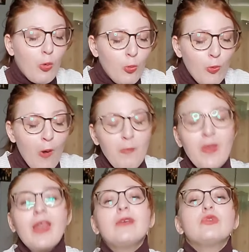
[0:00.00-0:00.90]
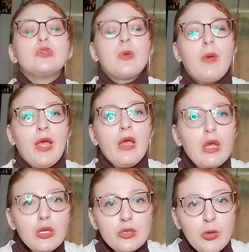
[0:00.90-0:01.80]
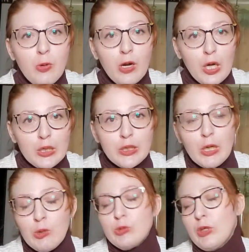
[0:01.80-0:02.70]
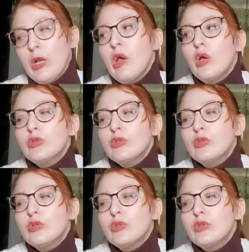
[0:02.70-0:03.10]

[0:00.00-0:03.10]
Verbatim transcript: woman is doing to her children.